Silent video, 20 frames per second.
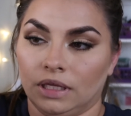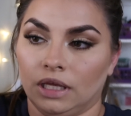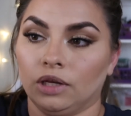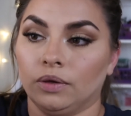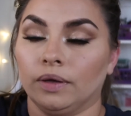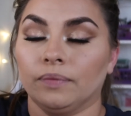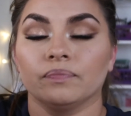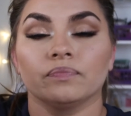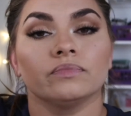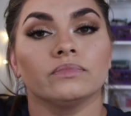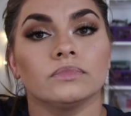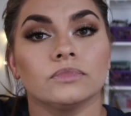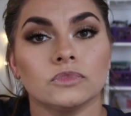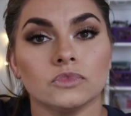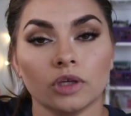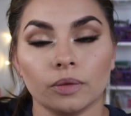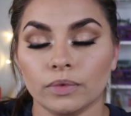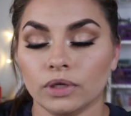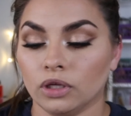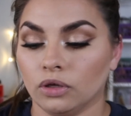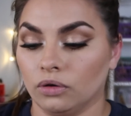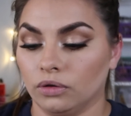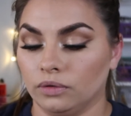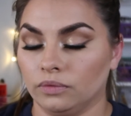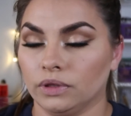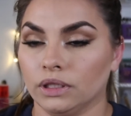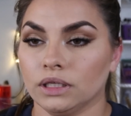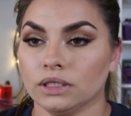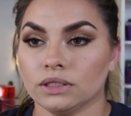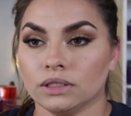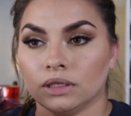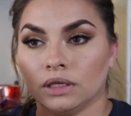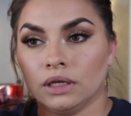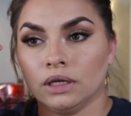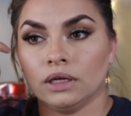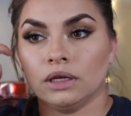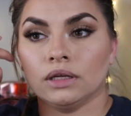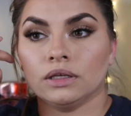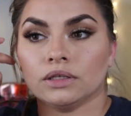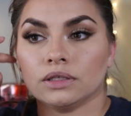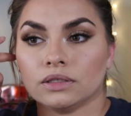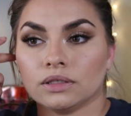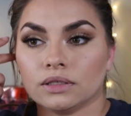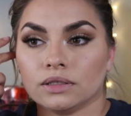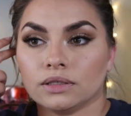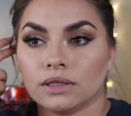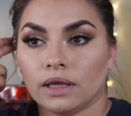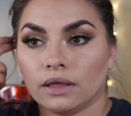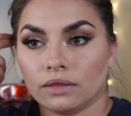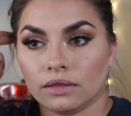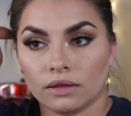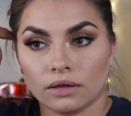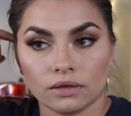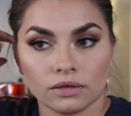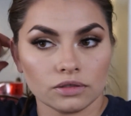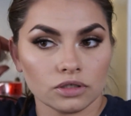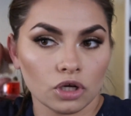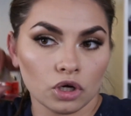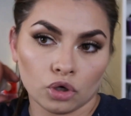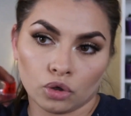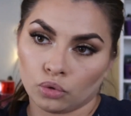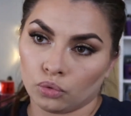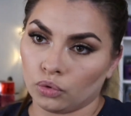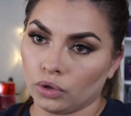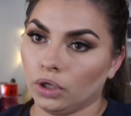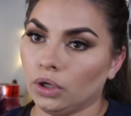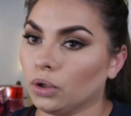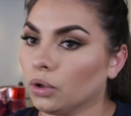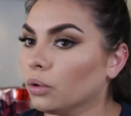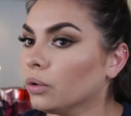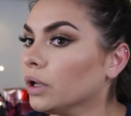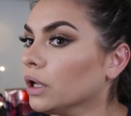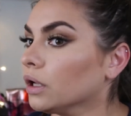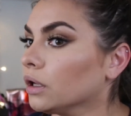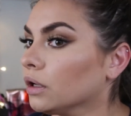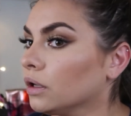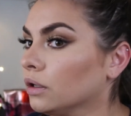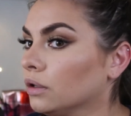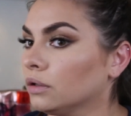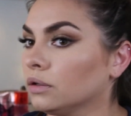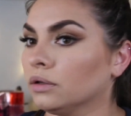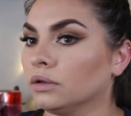Anyway, so I'm going to go in with this just to set things real quick.